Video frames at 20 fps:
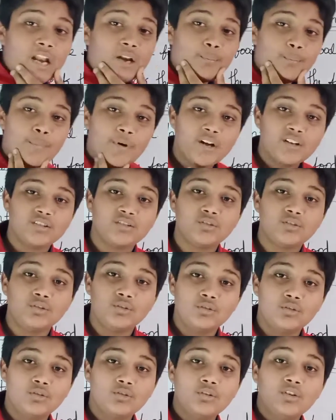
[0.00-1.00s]
help us
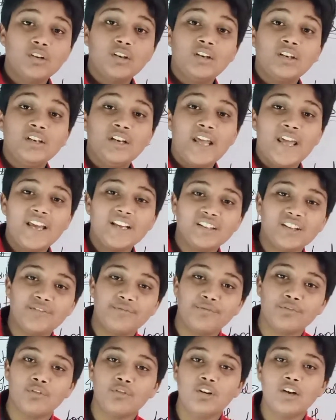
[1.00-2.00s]
to take the
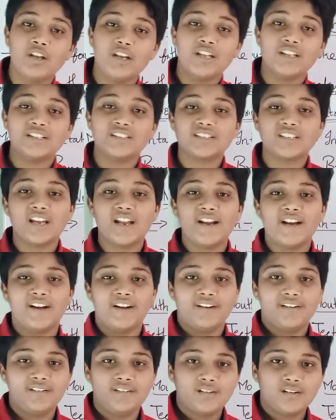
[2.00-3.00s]
food
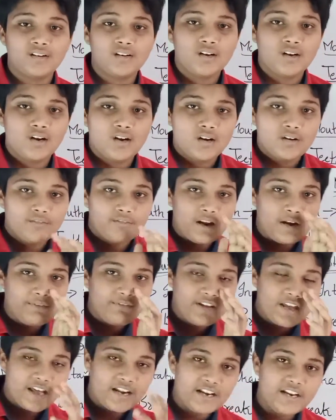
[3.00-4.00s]
inside. When
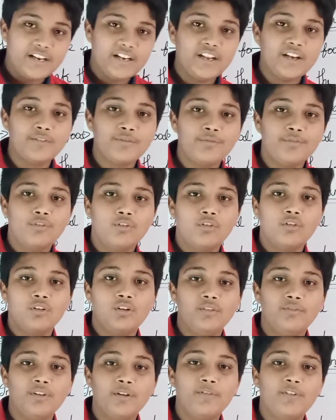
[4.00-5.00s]
we are eating
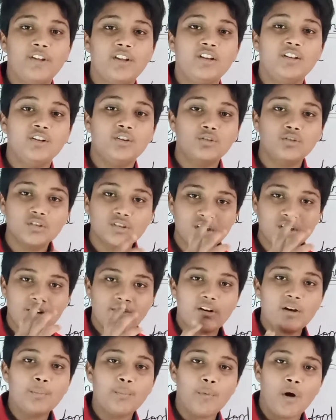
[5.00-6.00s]
food, we will use
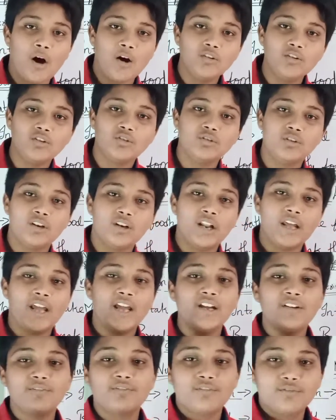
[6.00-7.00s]
our mouth to
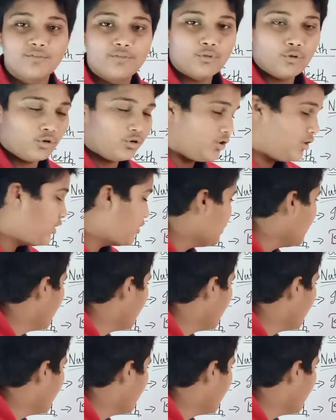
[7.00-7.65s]
take food.